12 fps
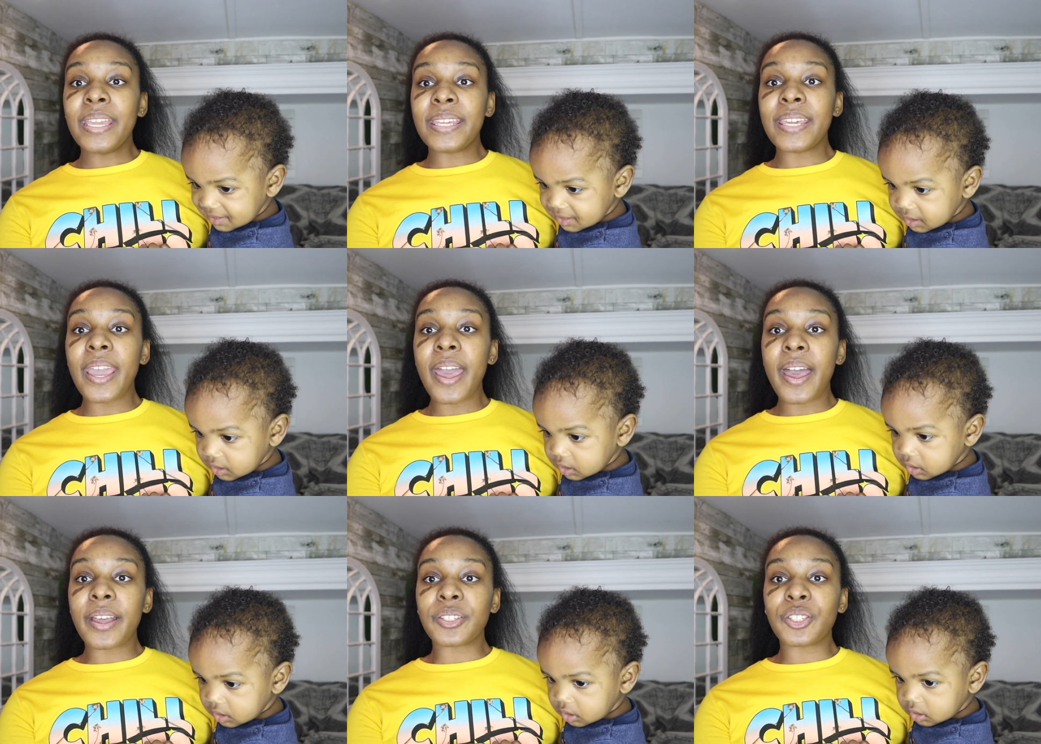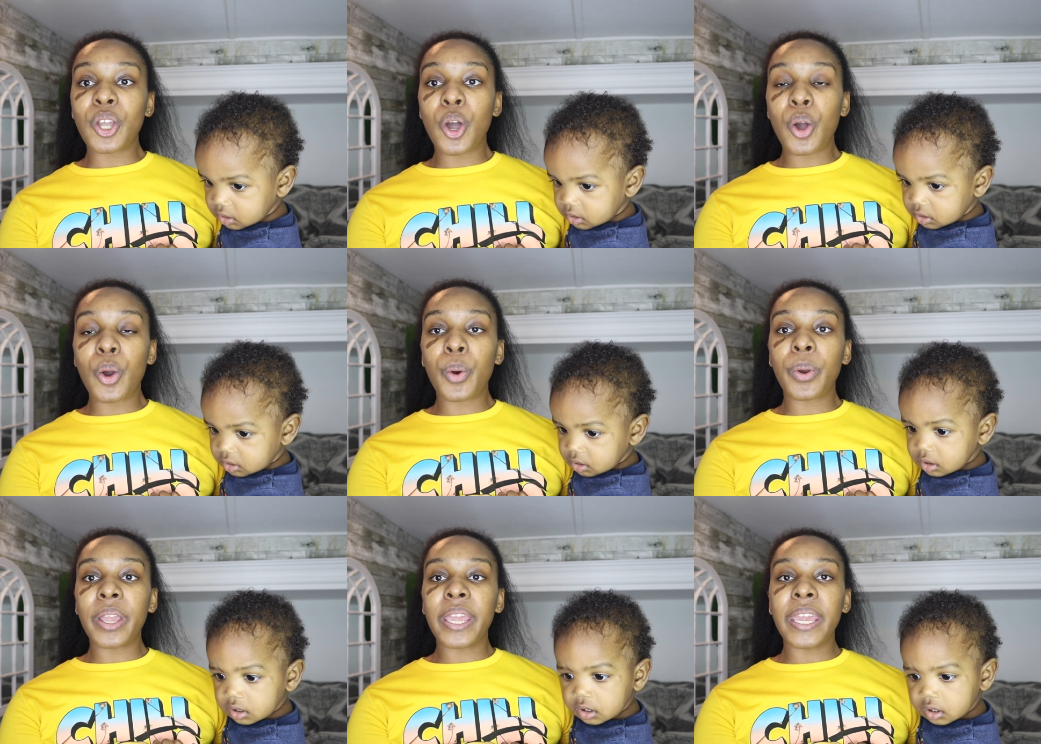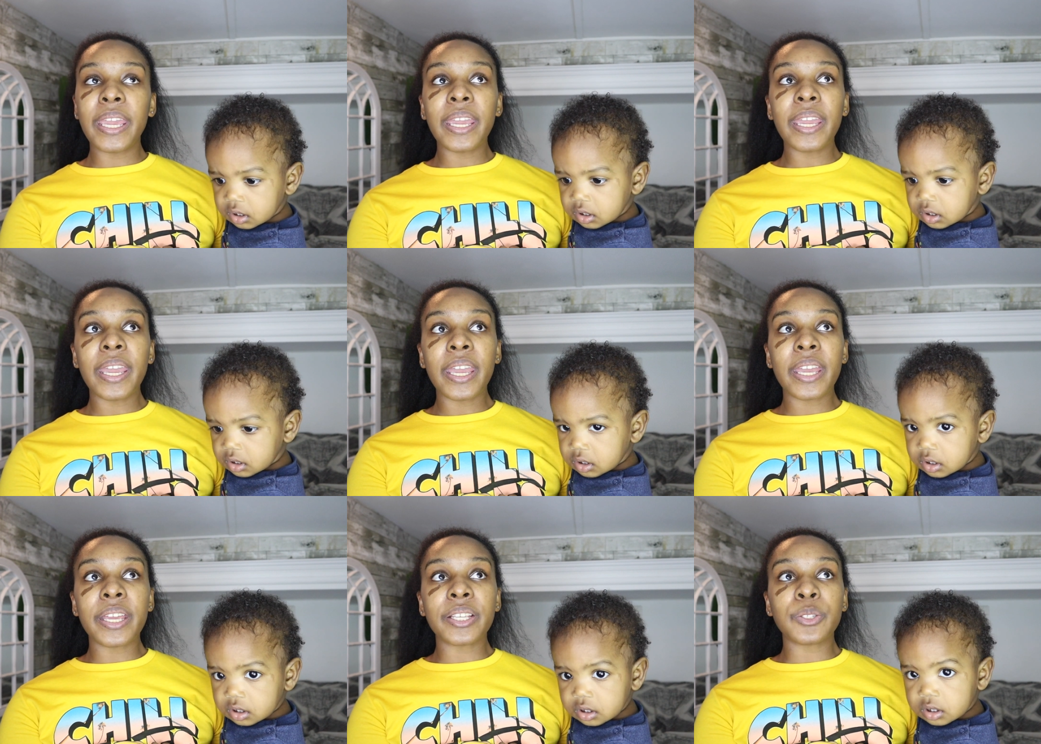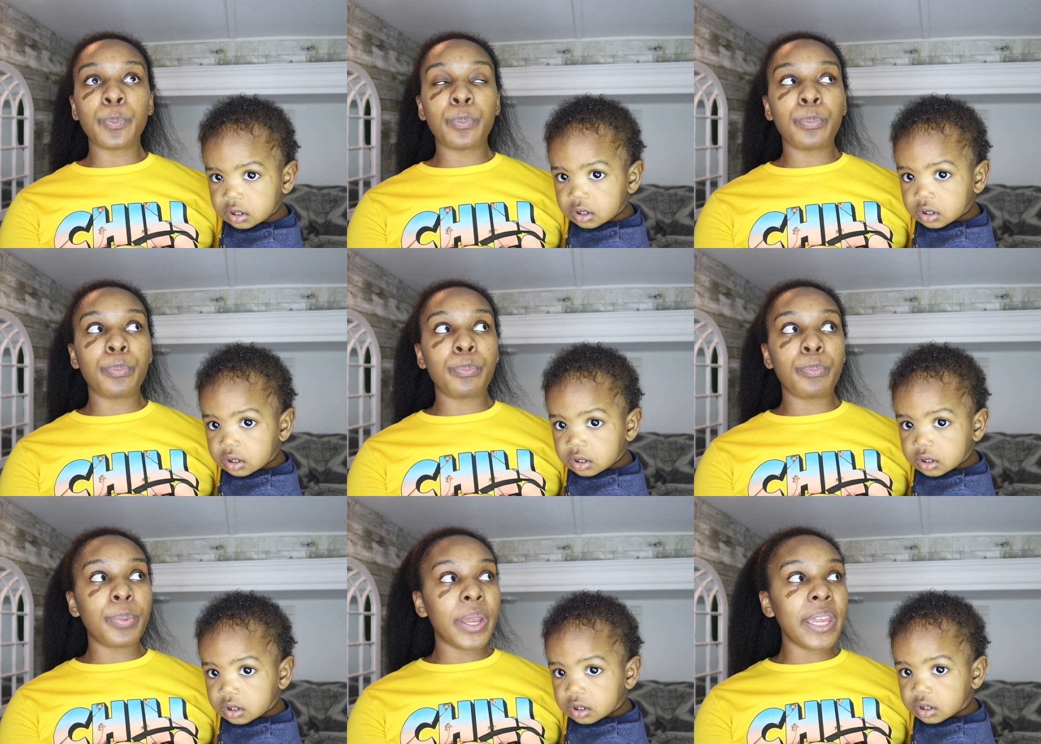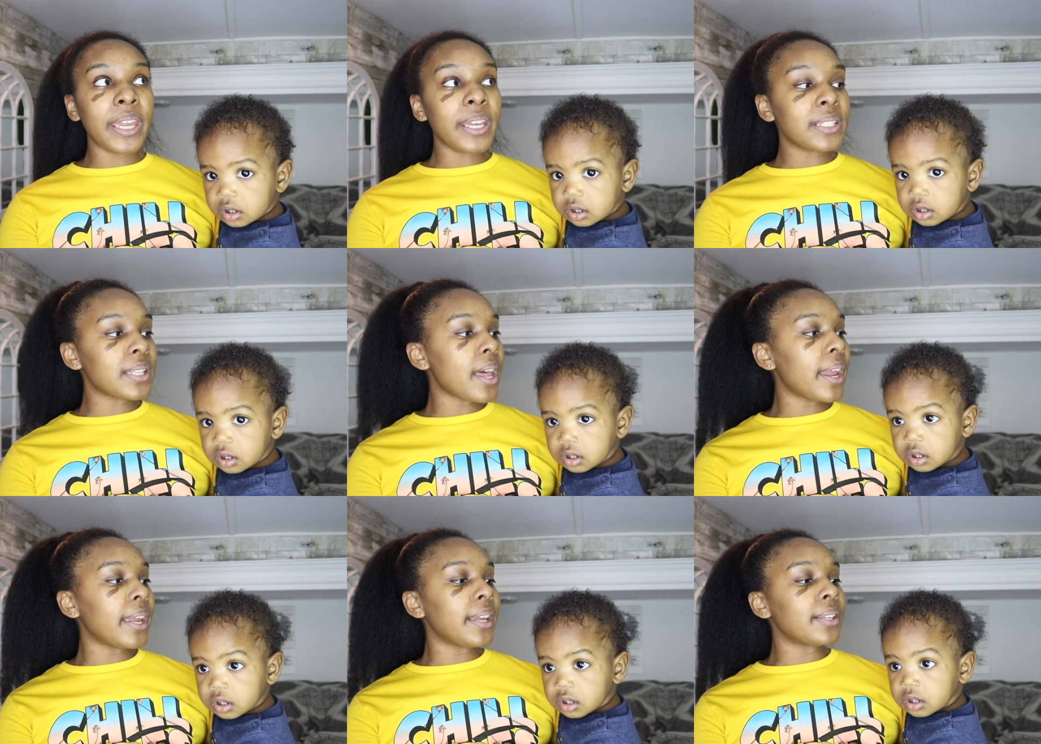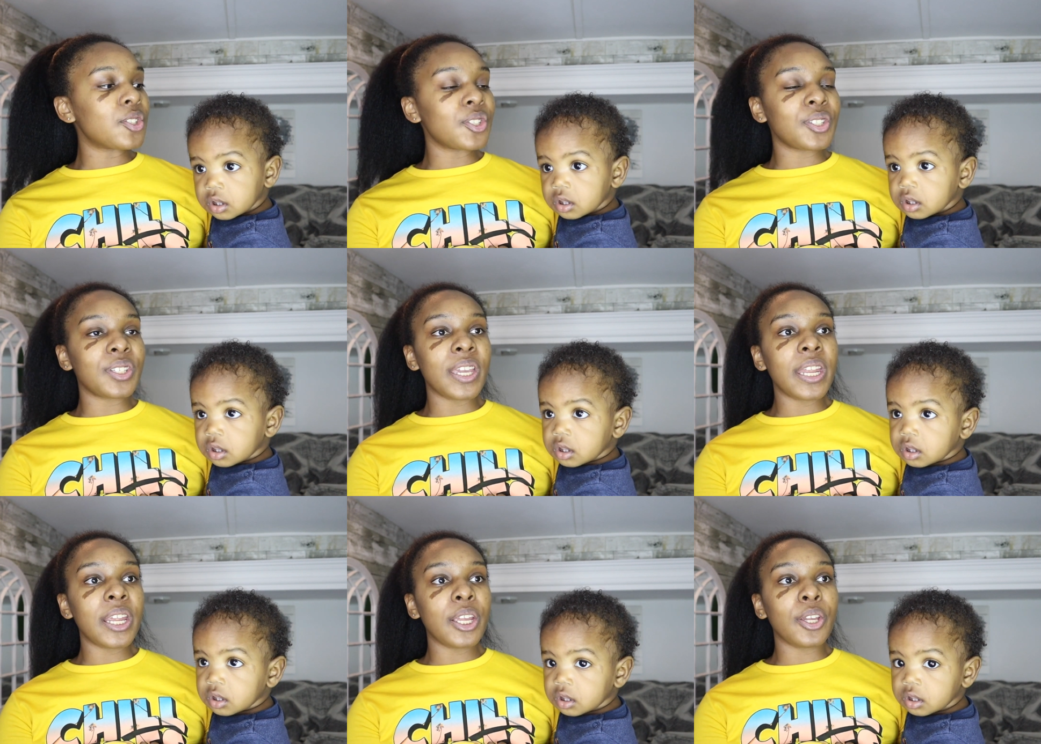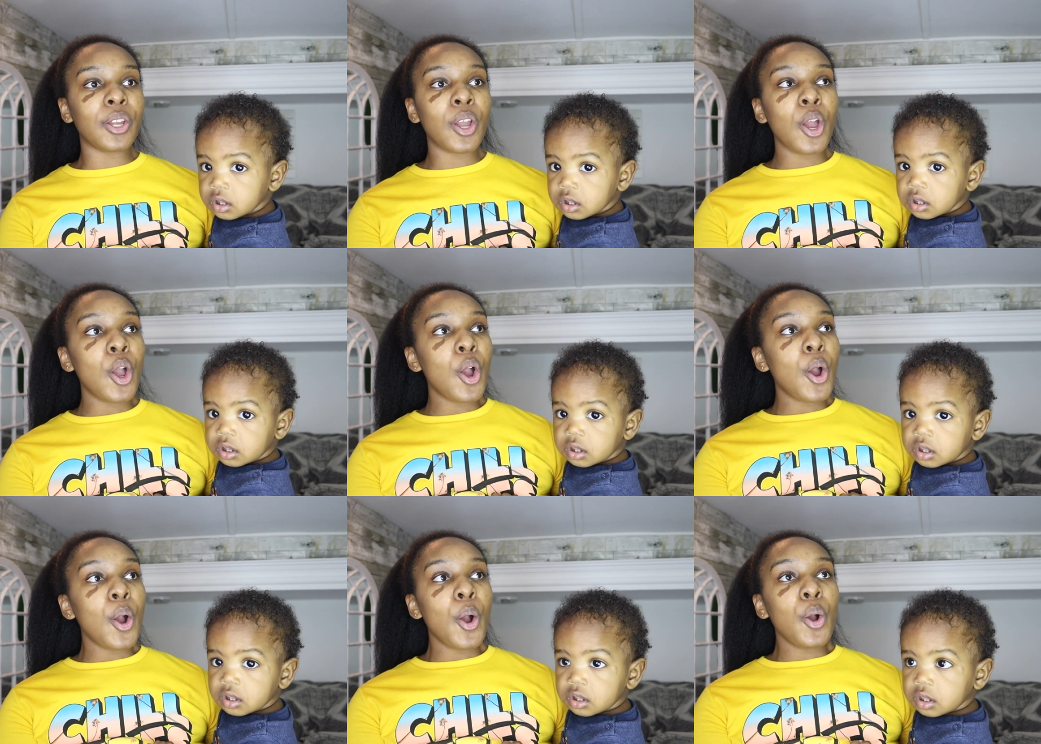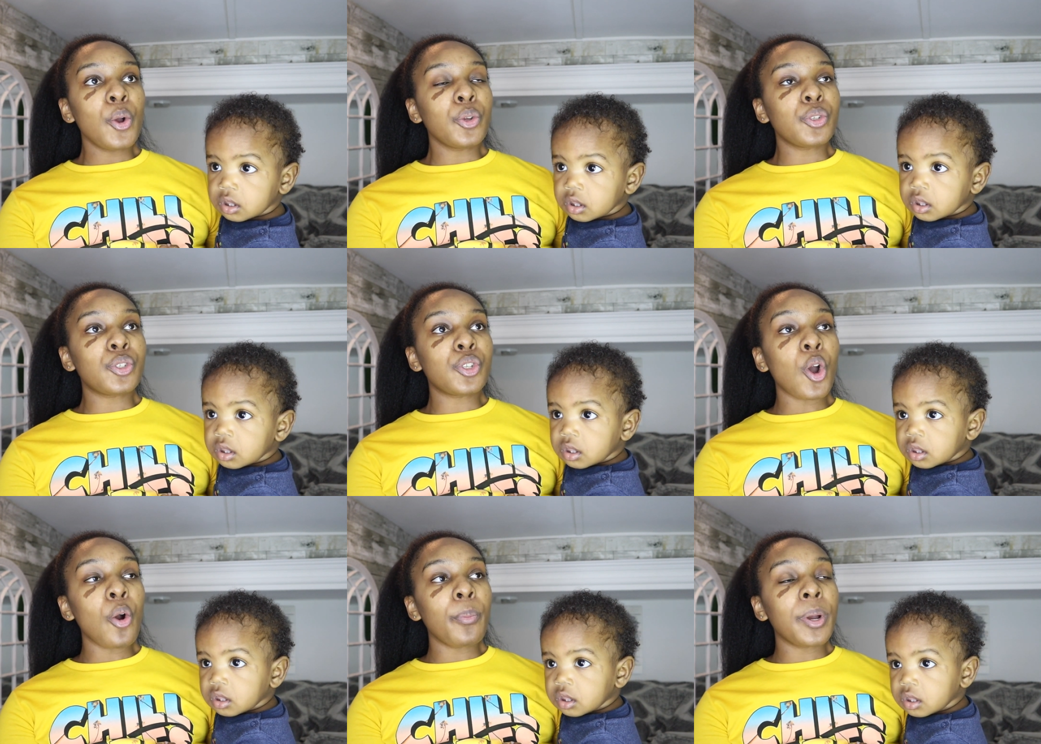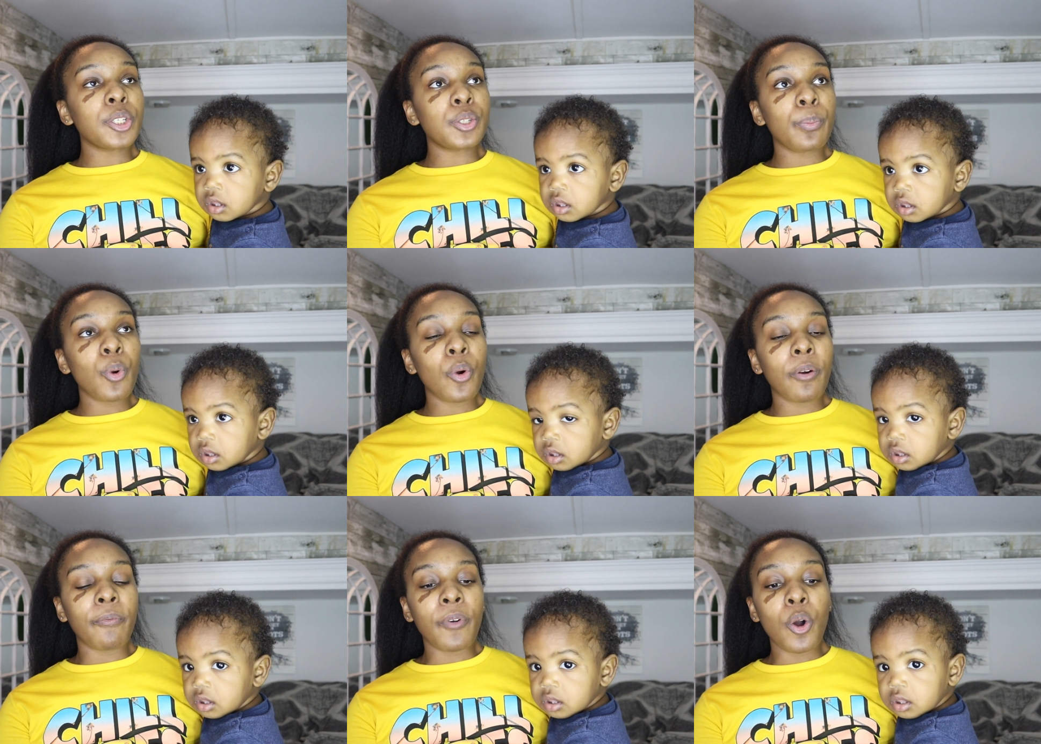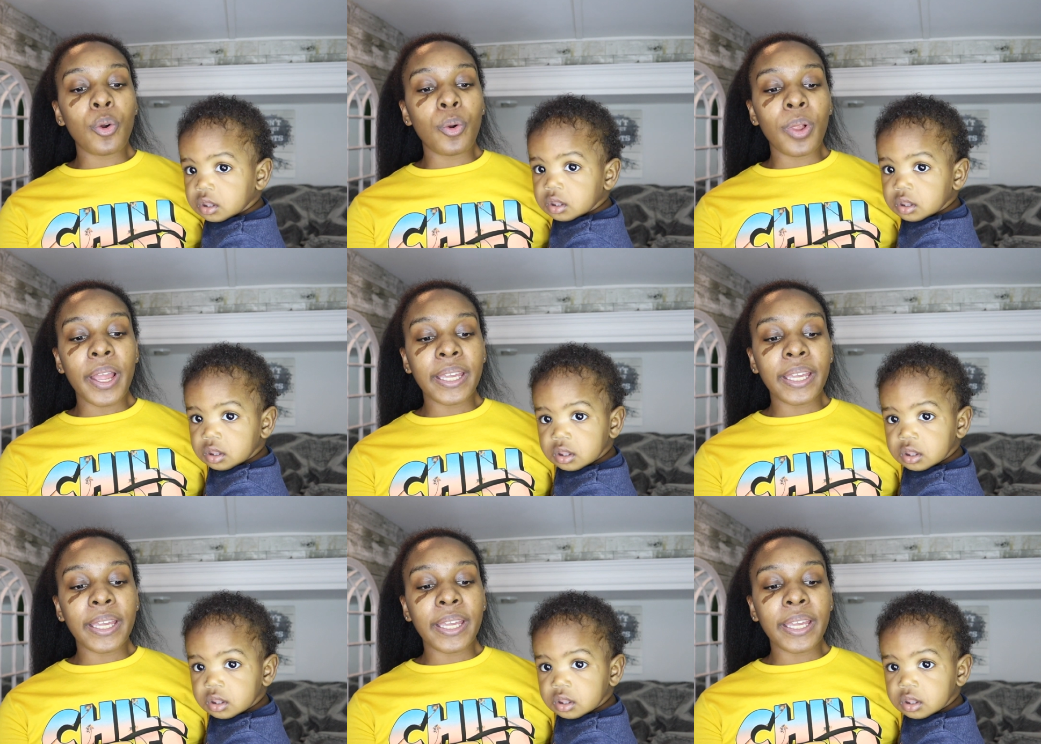Speaker 1: Yeah, so he is he is like just getting so much more vocal.